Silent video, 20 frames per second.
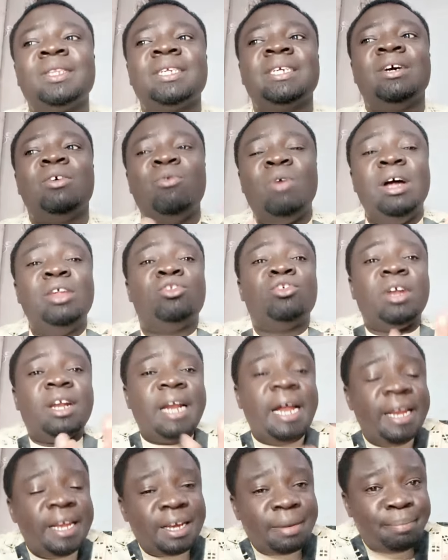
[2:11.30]
once you are
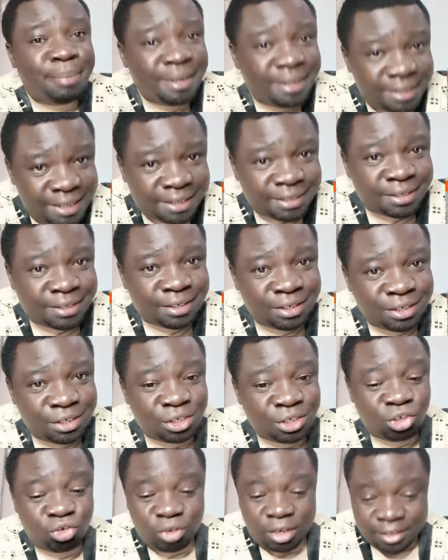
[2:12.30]
running business,
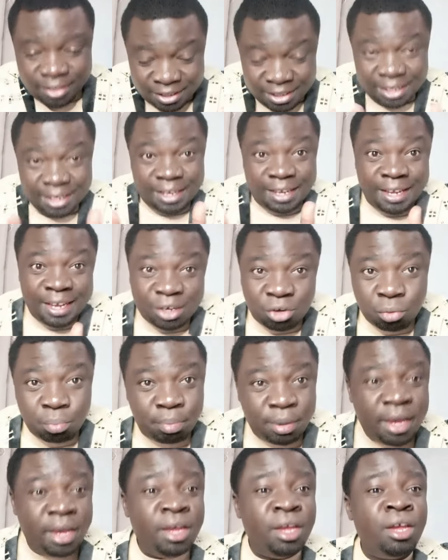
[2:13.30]
you are still here to
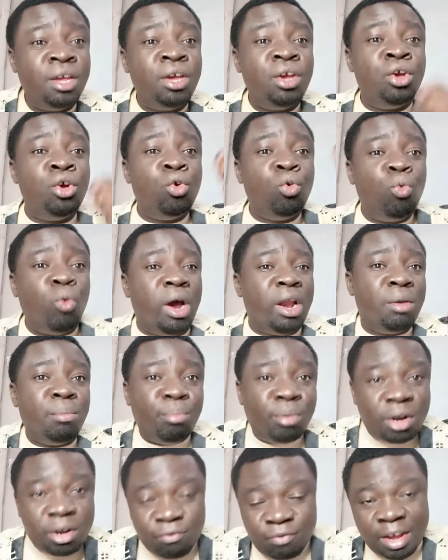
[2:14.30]
pay one
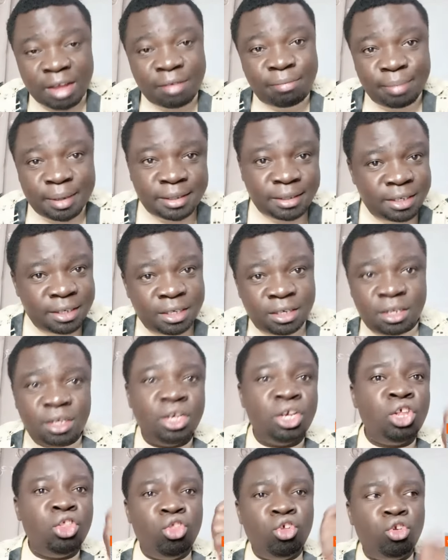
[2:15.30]
point five percent,
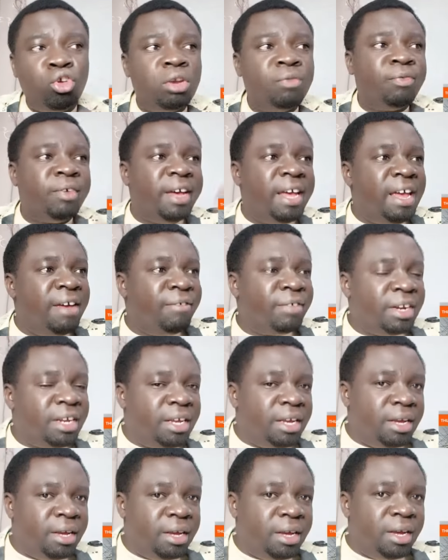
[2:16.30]
though not for
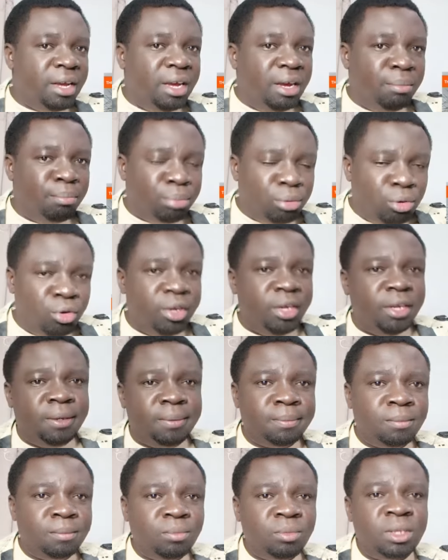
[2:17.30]
every
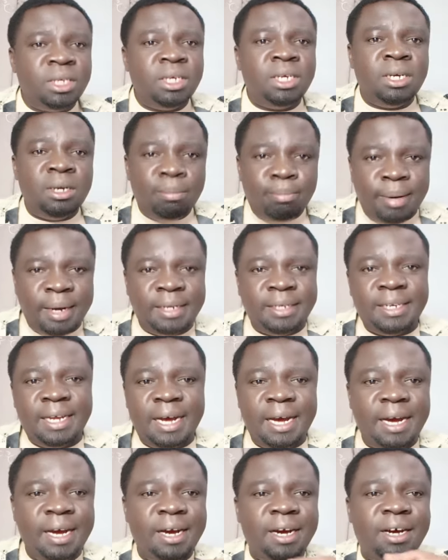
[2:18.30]
employee,
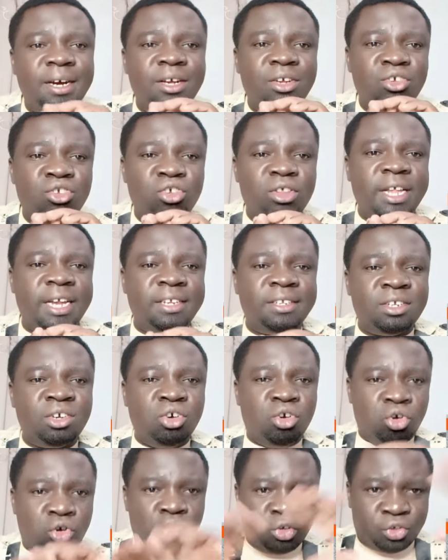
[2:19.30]
but you know that's
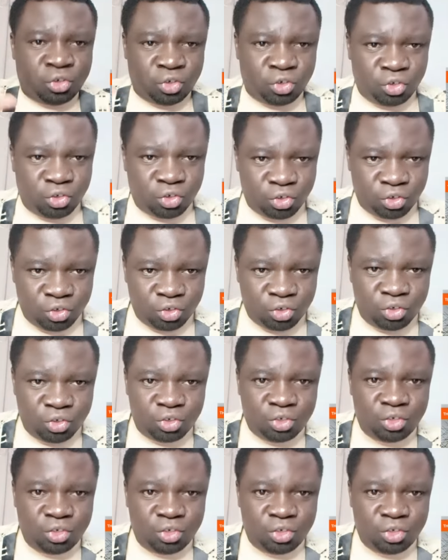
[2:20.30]
gross